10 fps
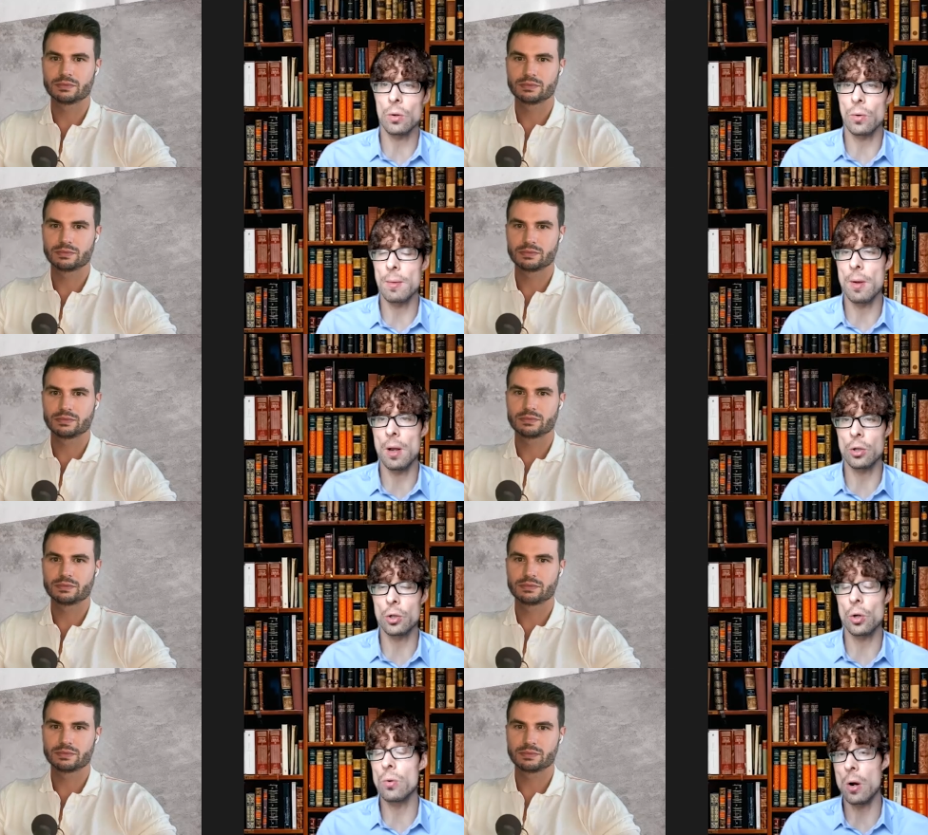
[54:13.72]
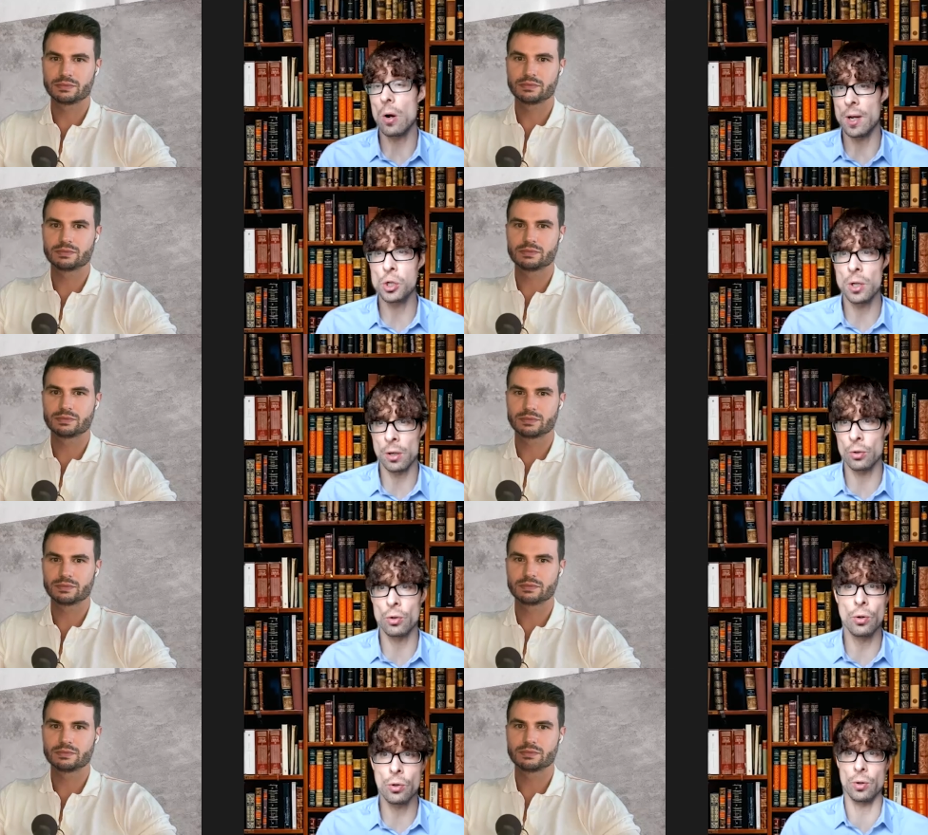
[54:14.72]
Speaker 1: to uh, slow down aging, and
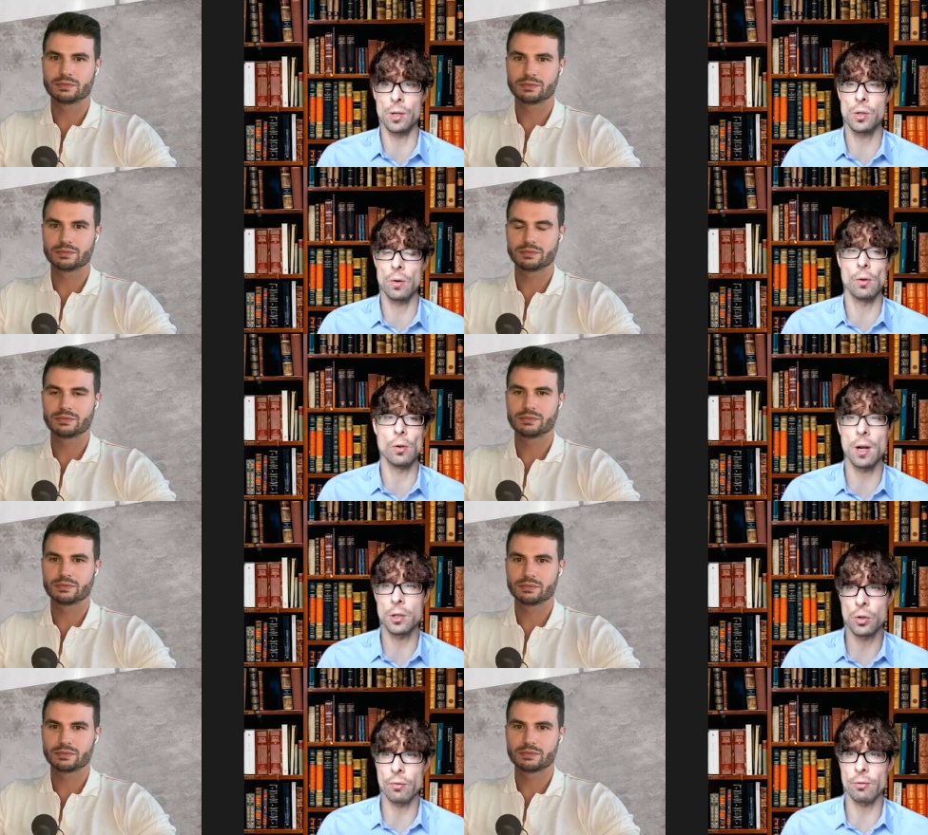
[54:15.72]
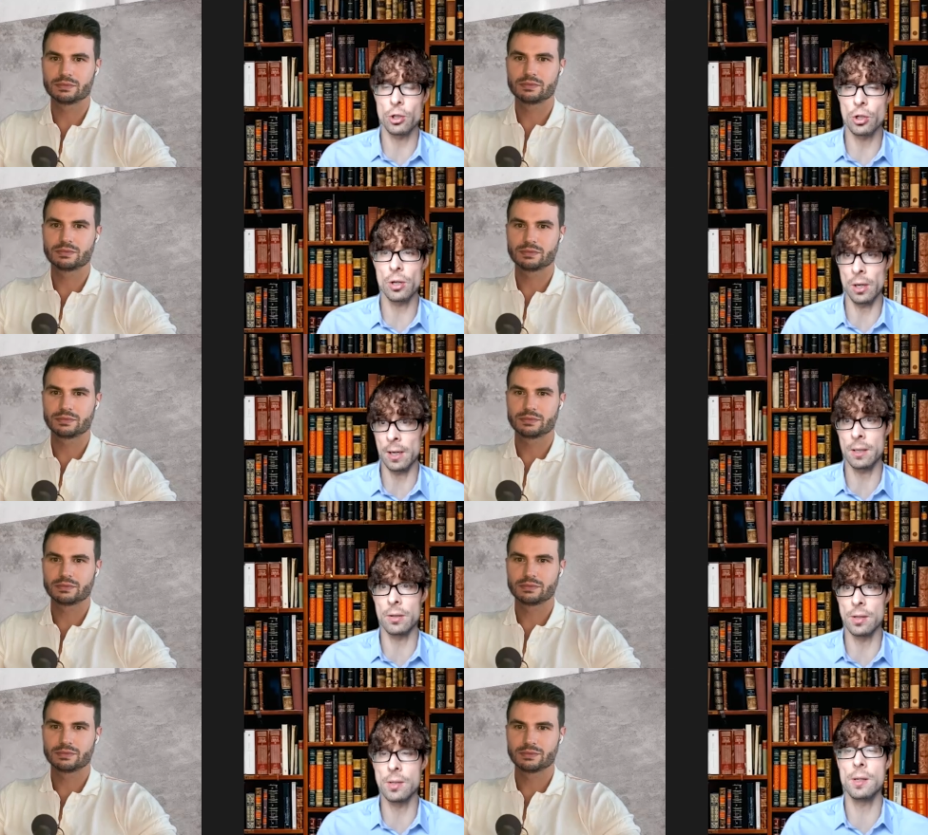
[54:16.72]
reduce your risk of all kinds of
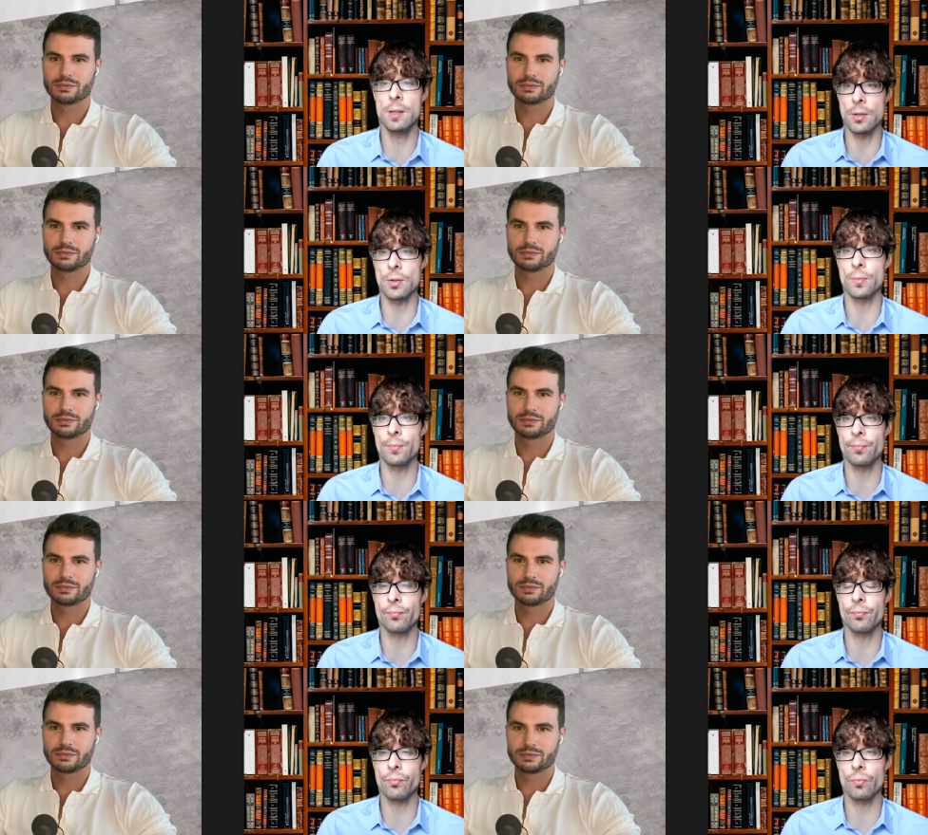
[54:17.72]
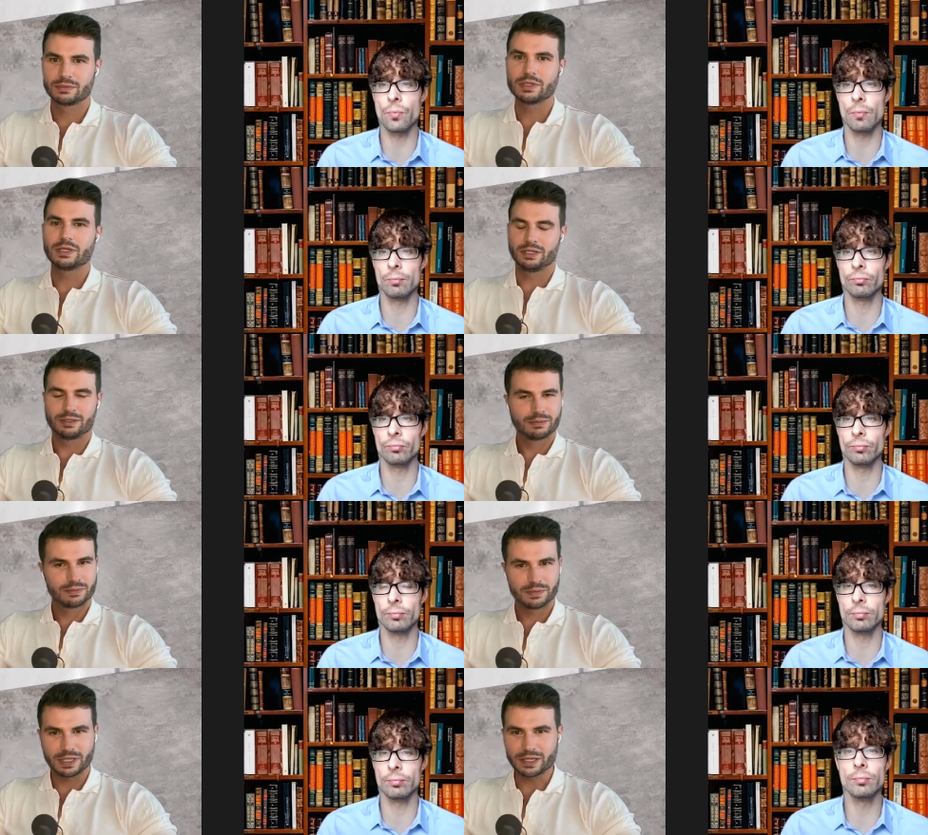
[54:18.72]
aging-related diseases.
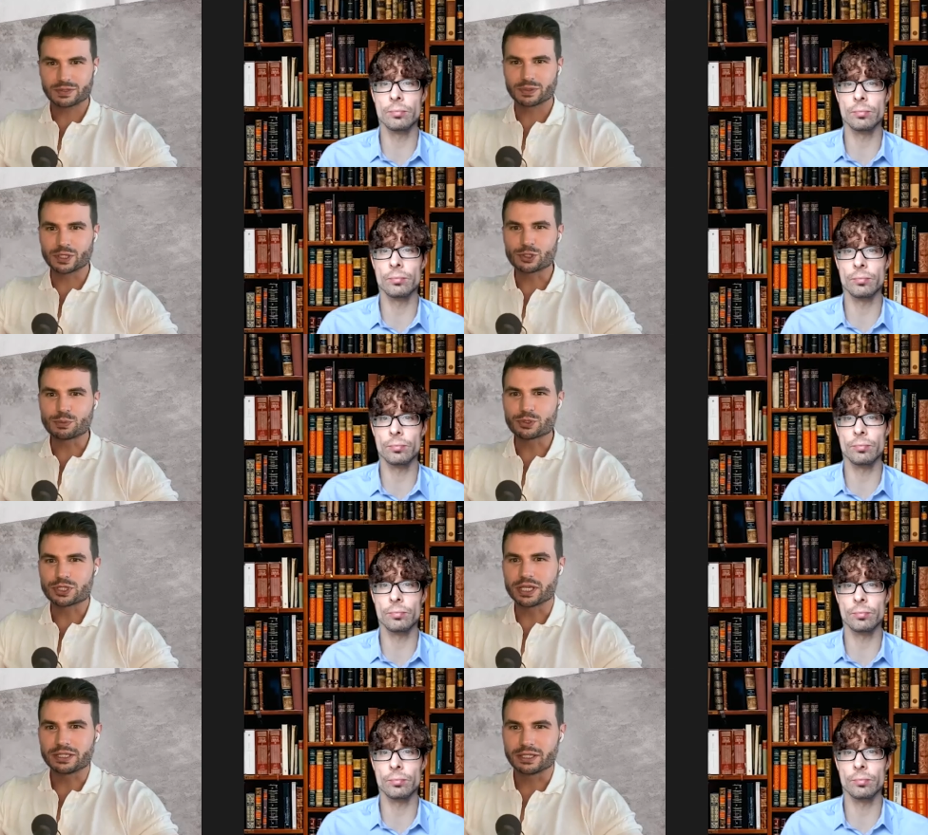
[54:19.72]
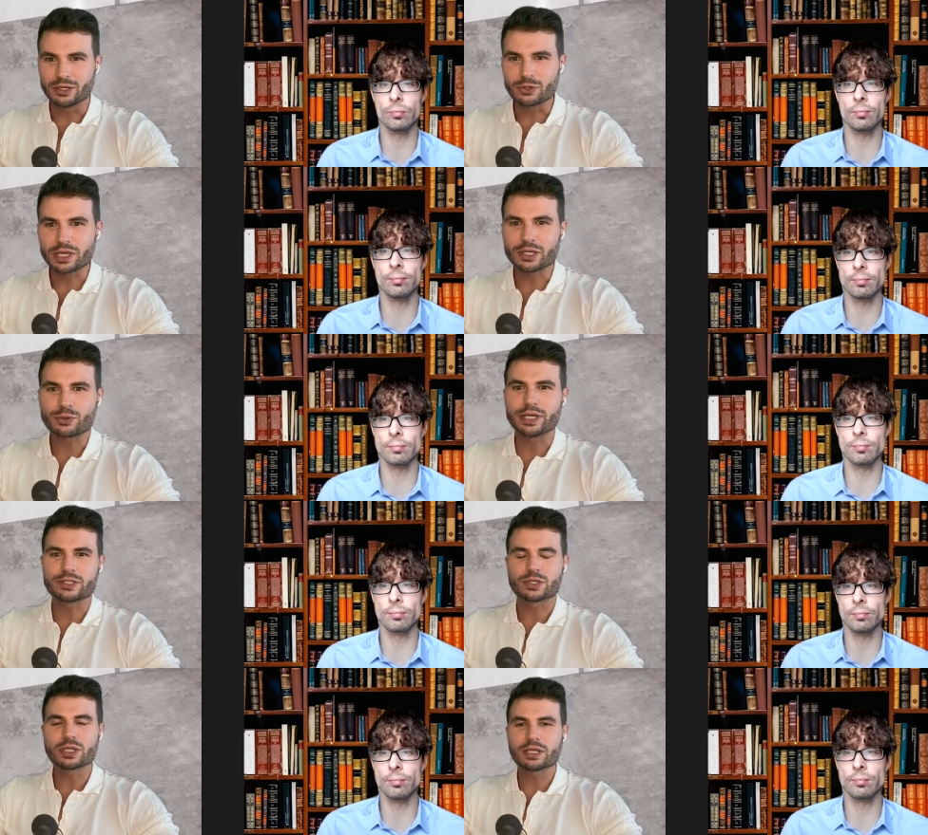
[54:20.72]
Speaker 2: Yes, 100%. Okay,
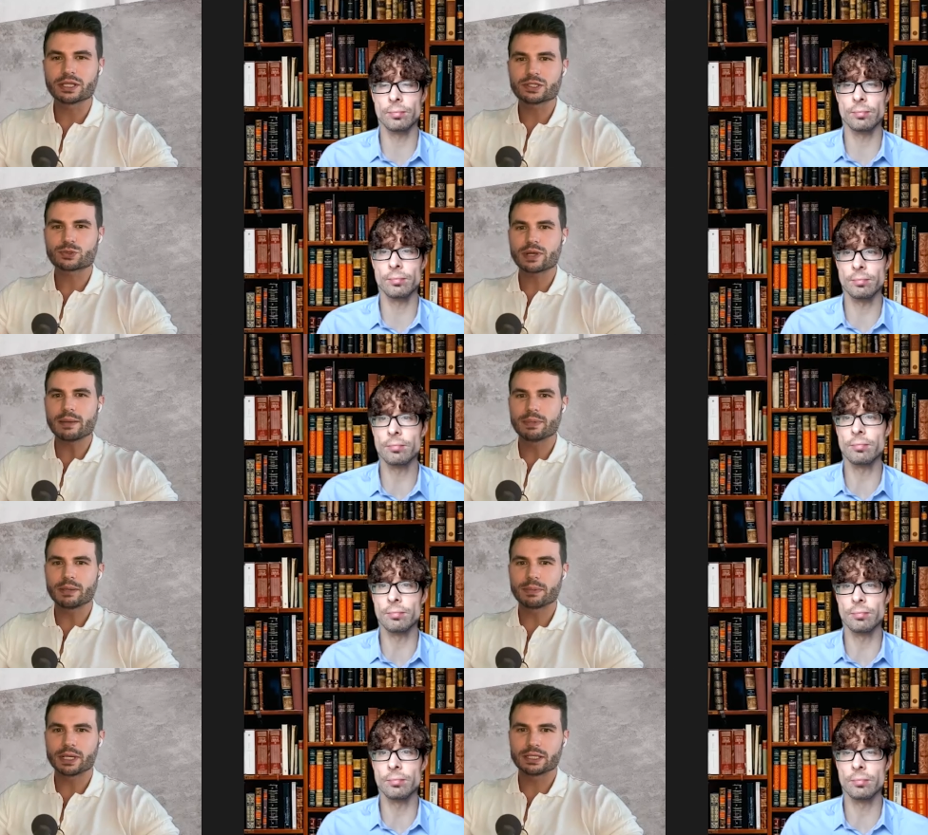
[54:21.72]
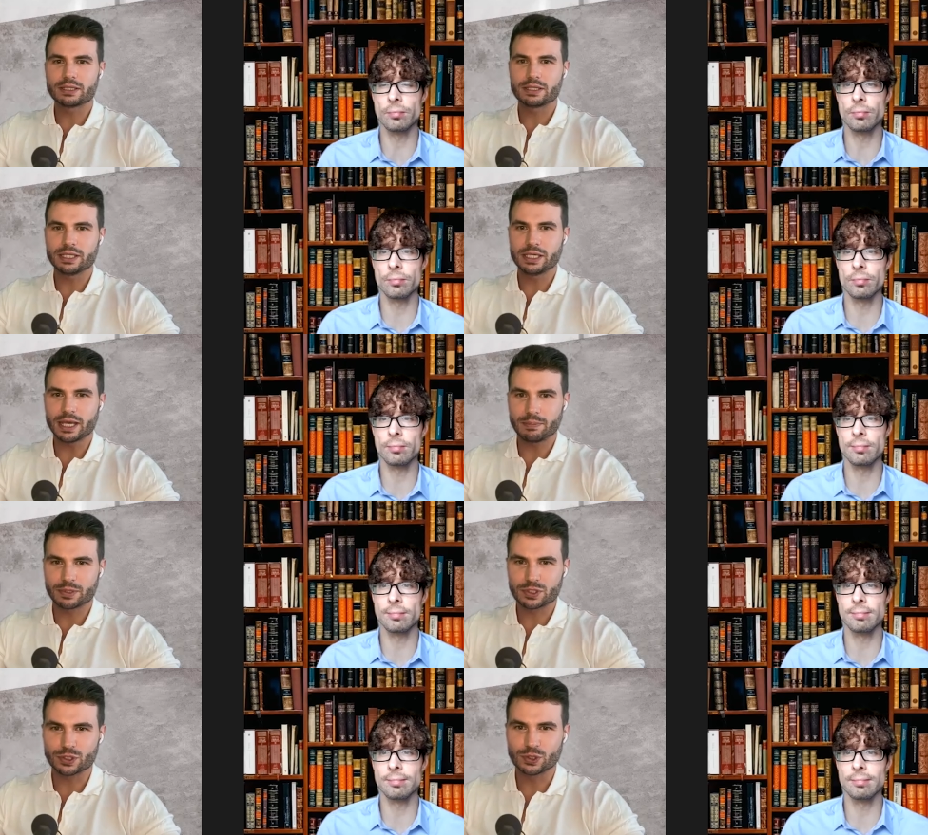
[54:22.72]
great. So let, us wrap up on the
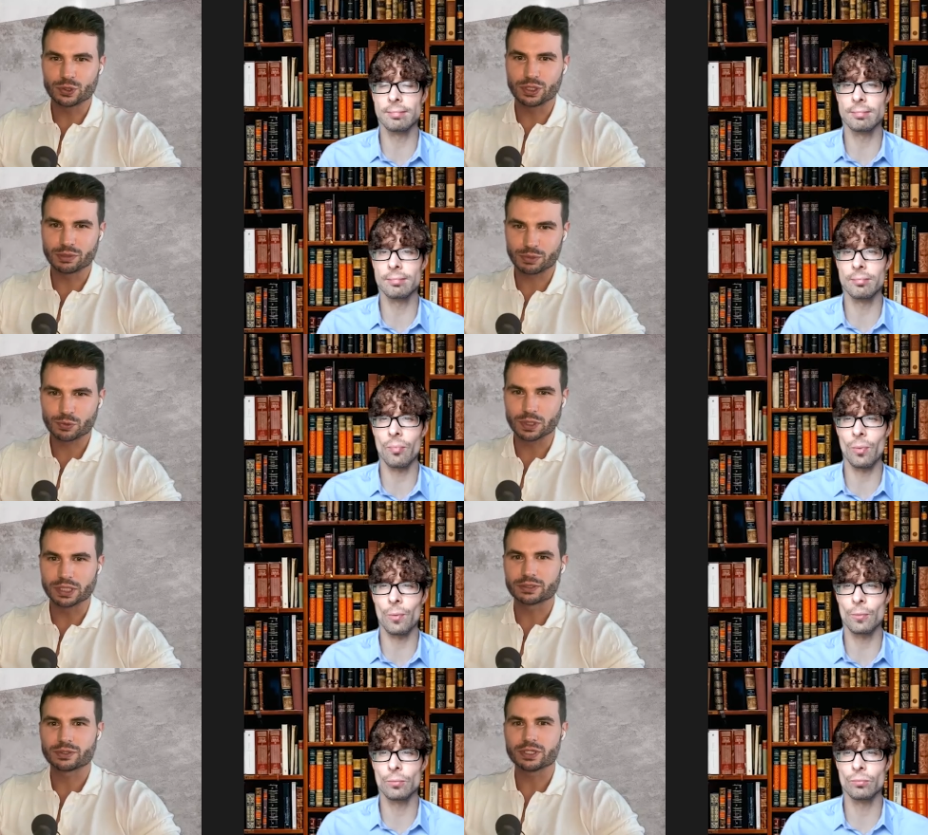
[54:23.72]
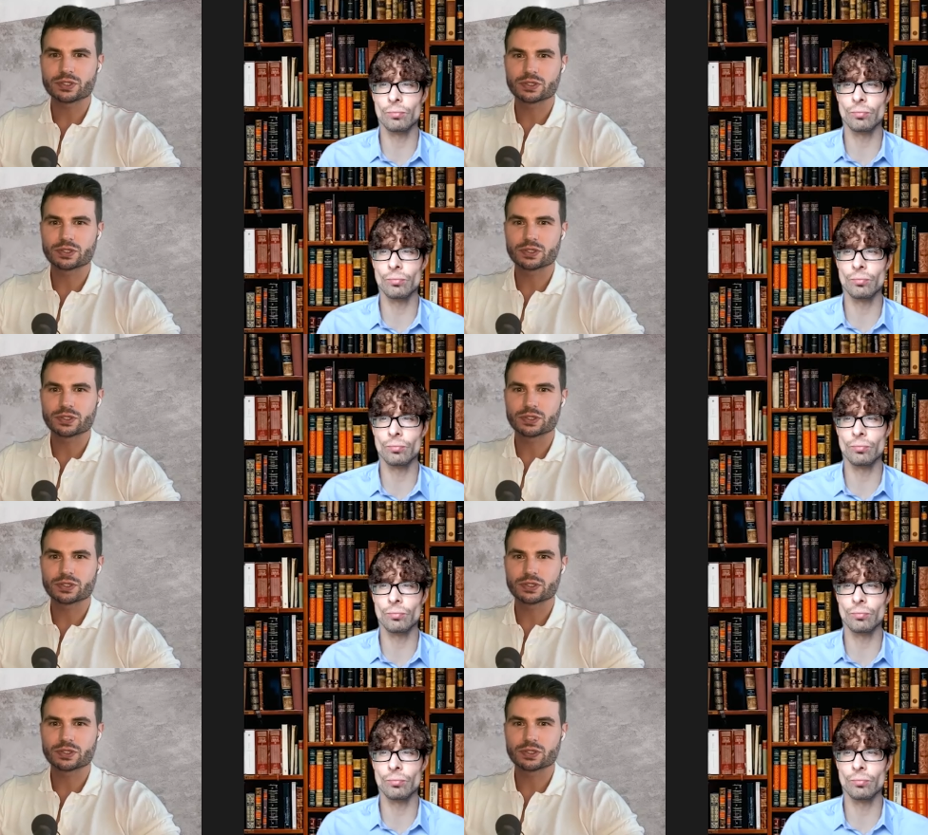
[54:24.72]
episode number one, Chris.